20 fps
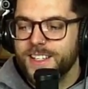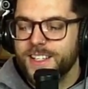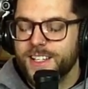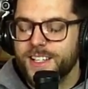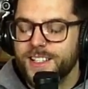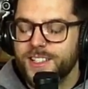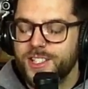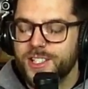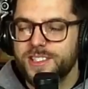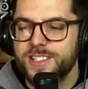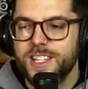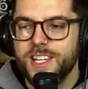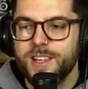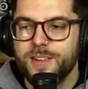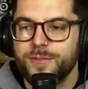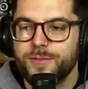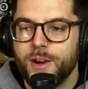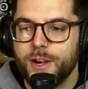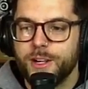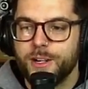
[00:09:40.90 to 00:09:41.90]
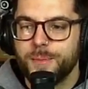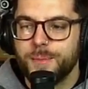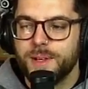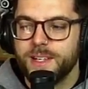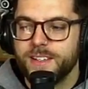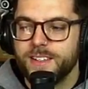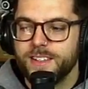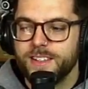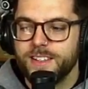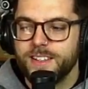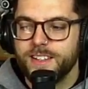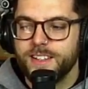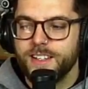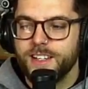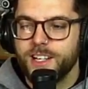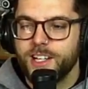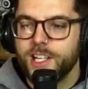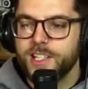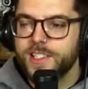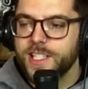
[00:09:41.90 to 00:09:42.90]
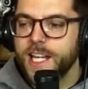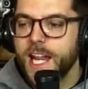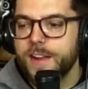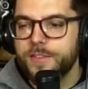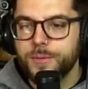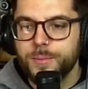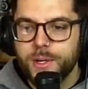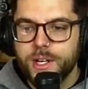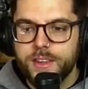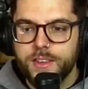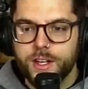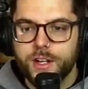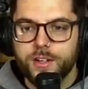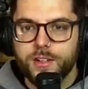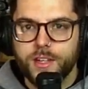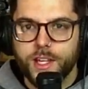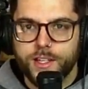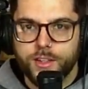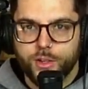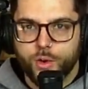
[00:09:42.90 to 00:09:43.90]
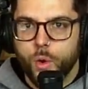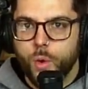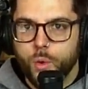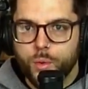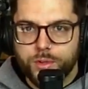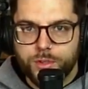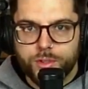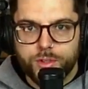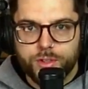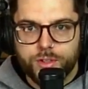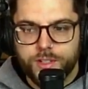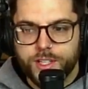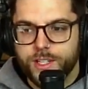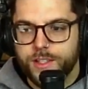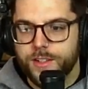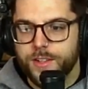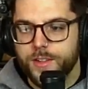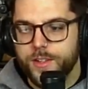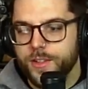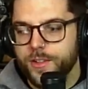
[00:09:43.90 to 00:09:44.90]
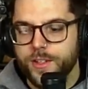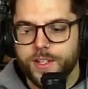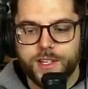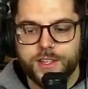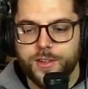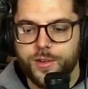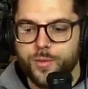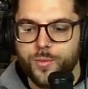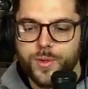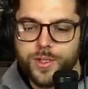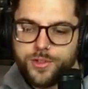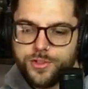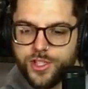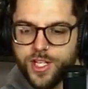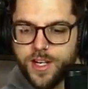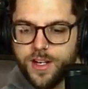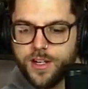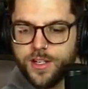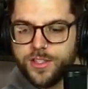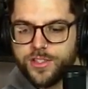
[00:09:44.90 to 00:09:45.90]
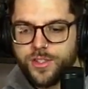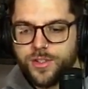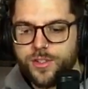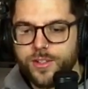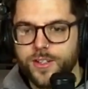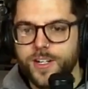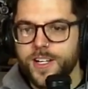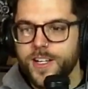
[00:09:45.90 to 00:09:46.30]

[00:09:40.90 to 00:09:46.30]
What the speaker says: Just the environment, because like everybody there, like they're older, they're either in wheelchairs or,